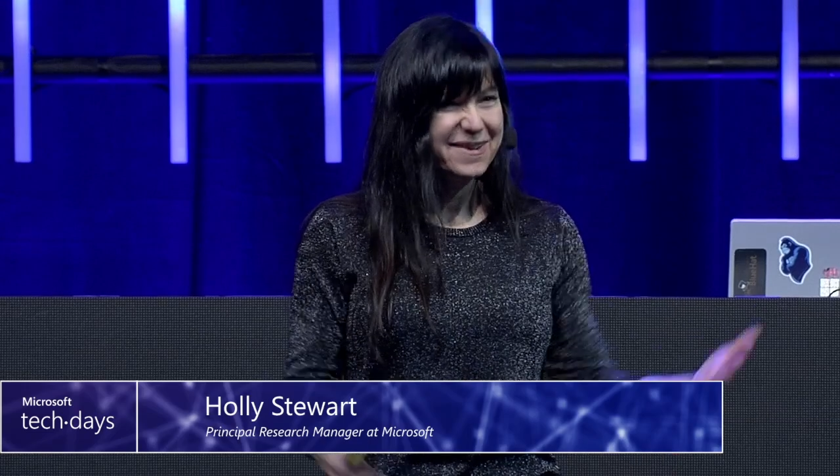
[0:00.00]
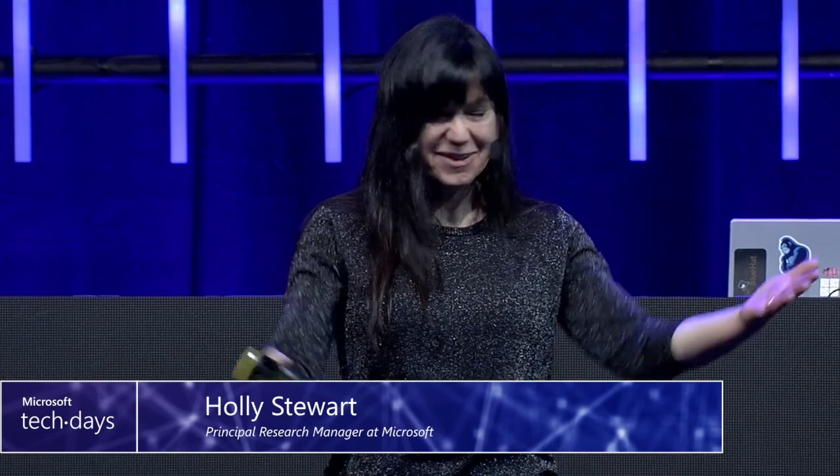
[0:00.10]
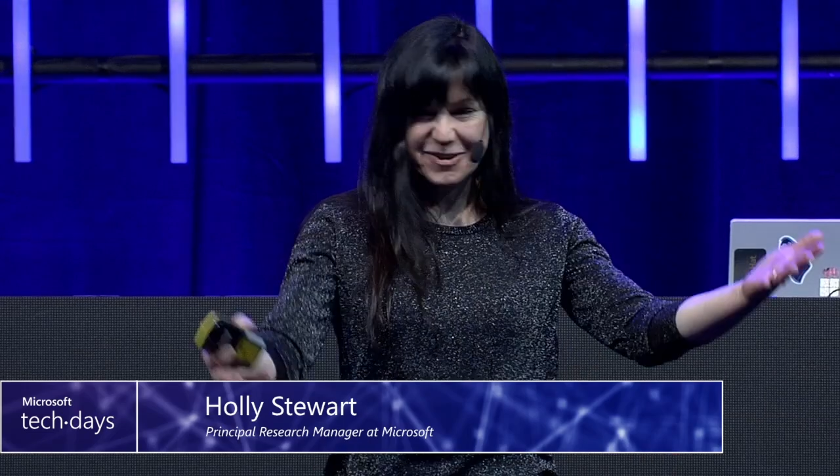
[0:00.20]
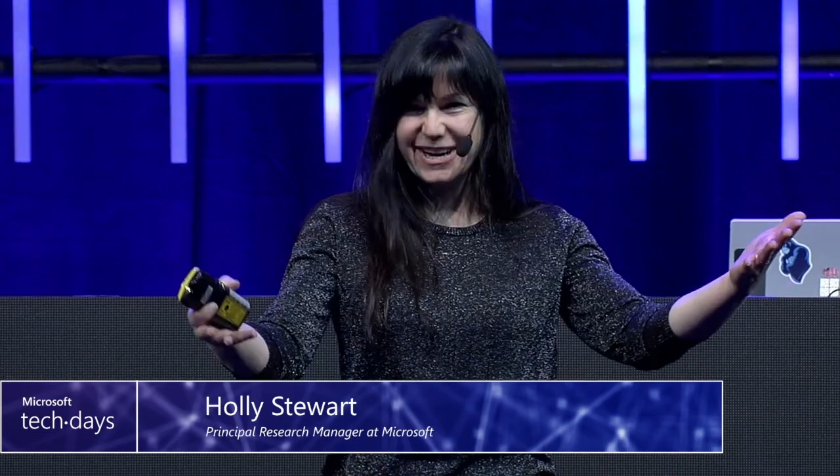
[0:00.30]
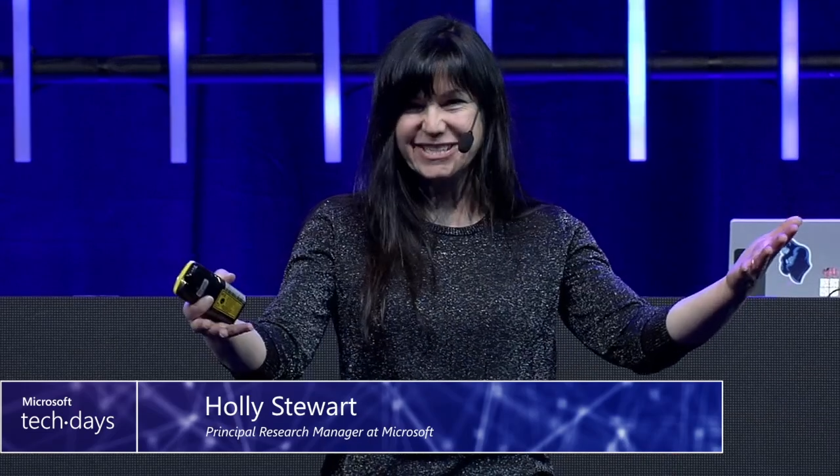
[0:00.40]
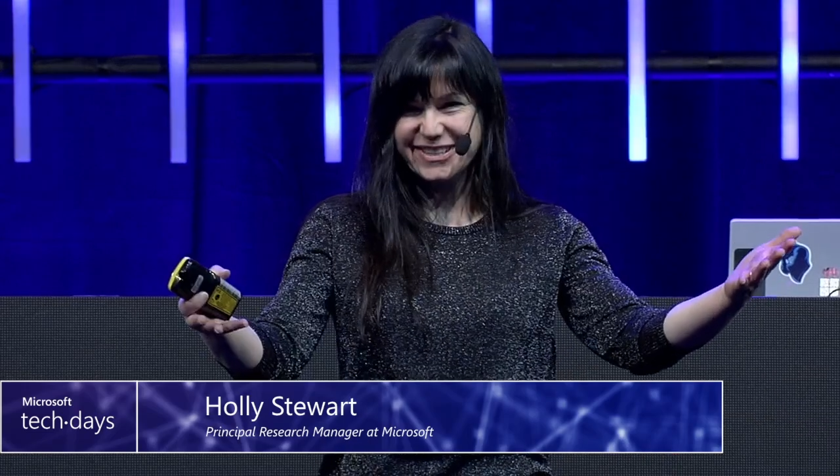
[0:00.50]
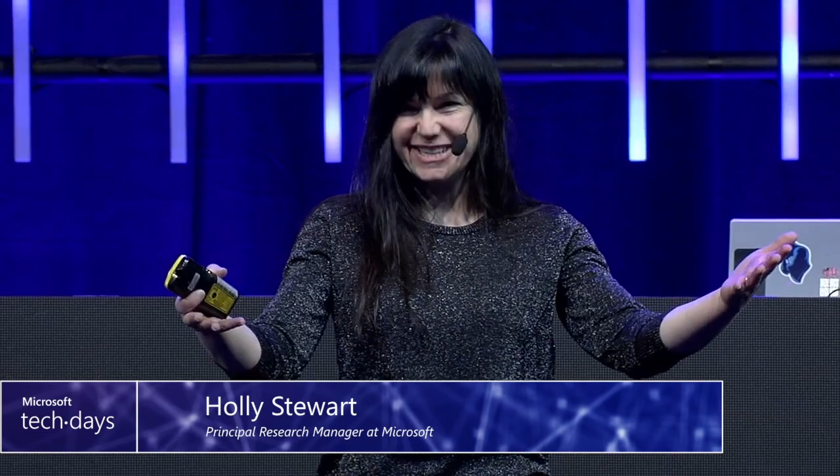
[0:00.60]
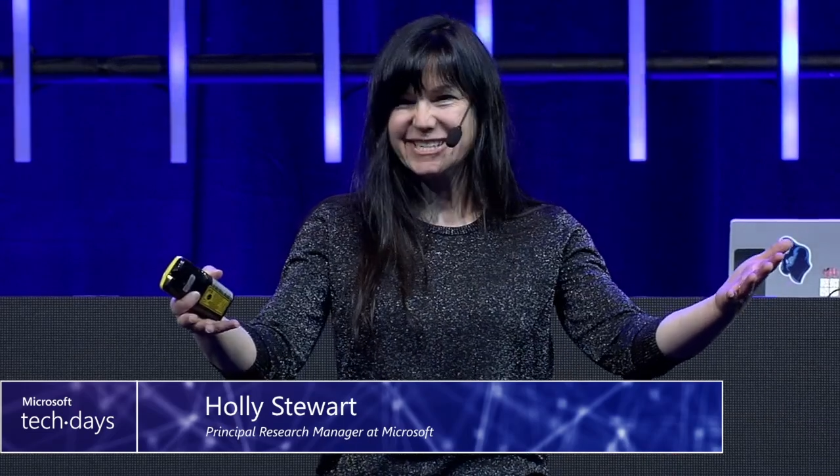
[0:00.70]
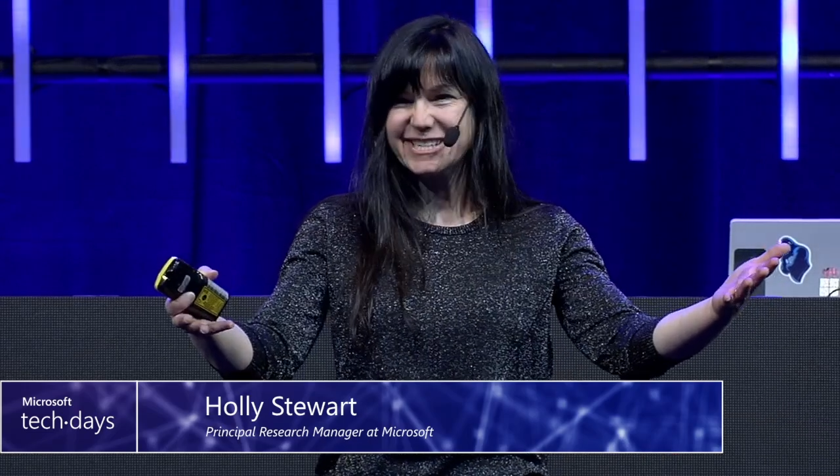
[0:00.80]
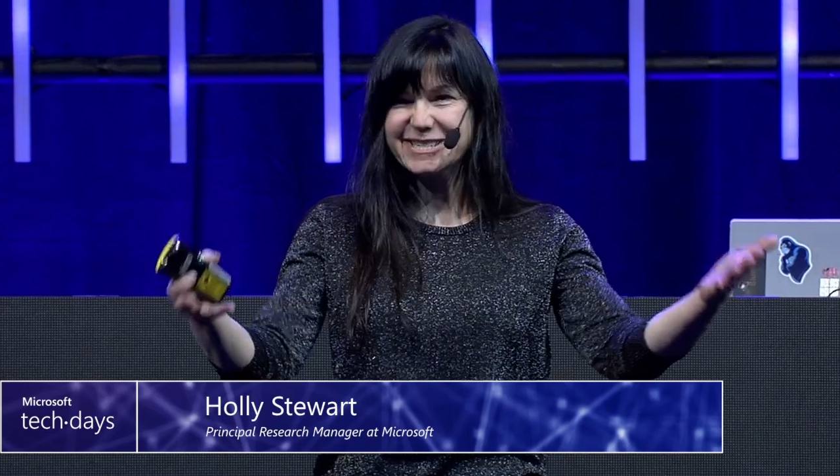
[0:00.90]

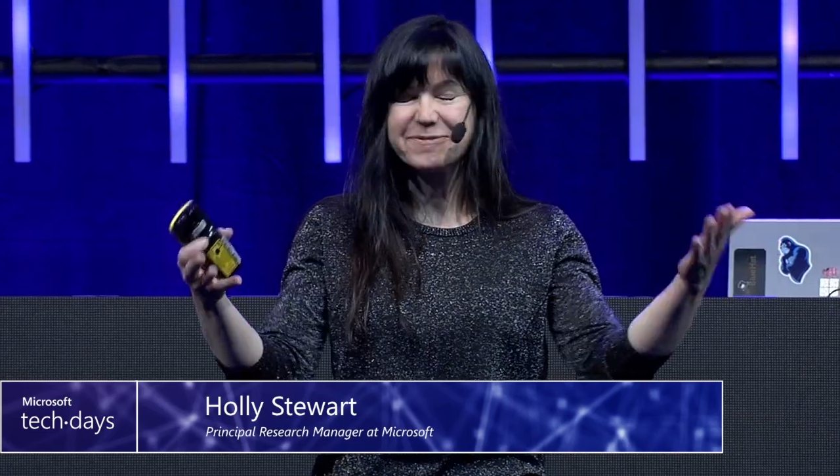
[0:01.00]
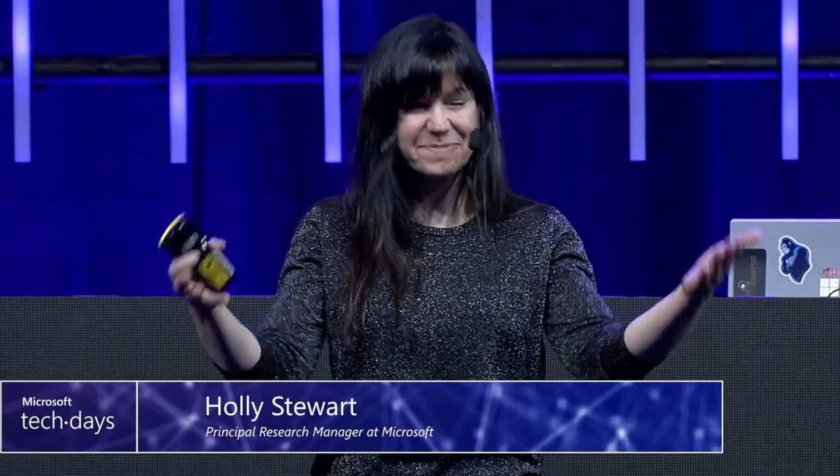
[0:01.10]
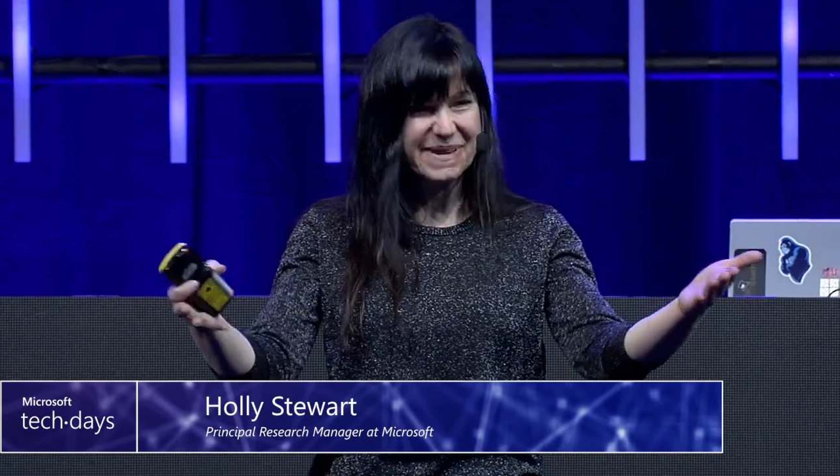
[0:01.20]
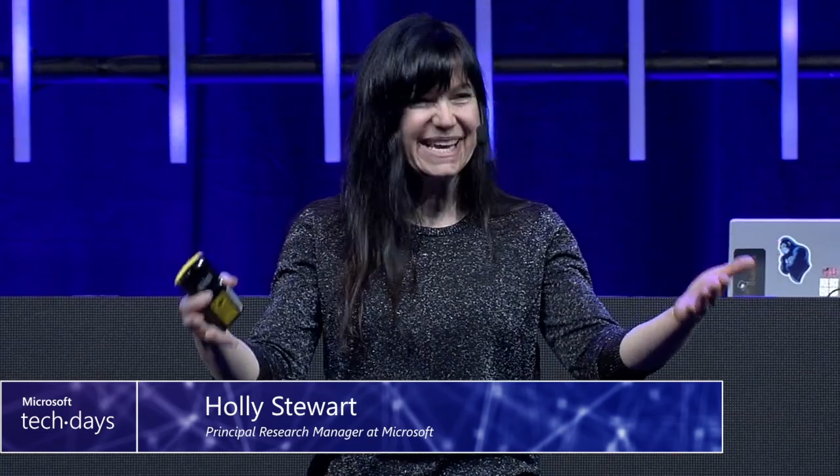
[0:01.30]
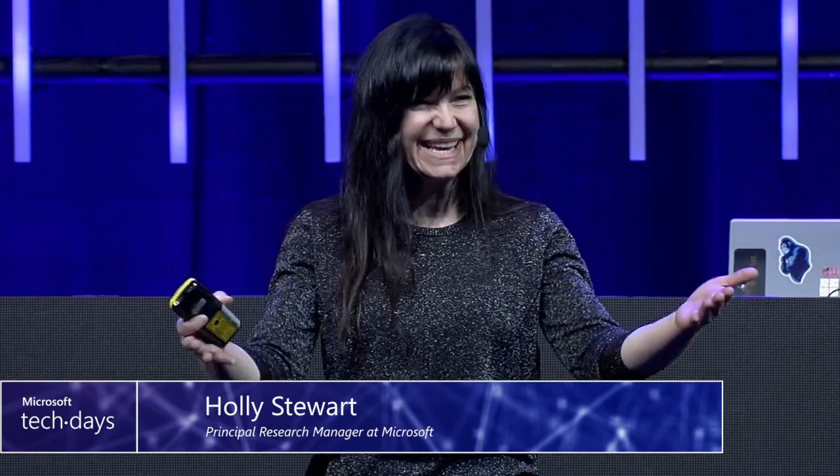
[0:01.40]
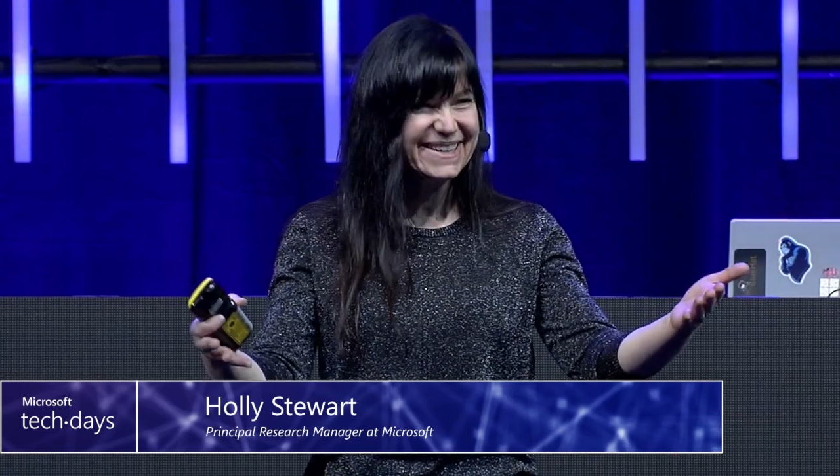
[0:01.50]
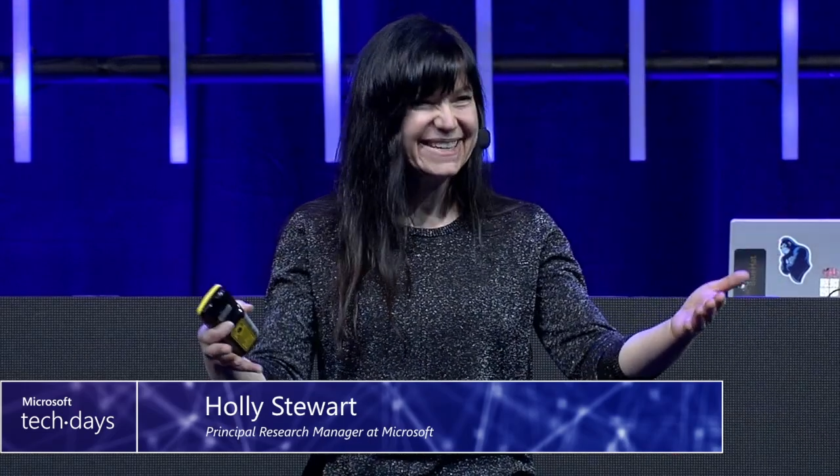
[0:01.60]
Congratulations for being here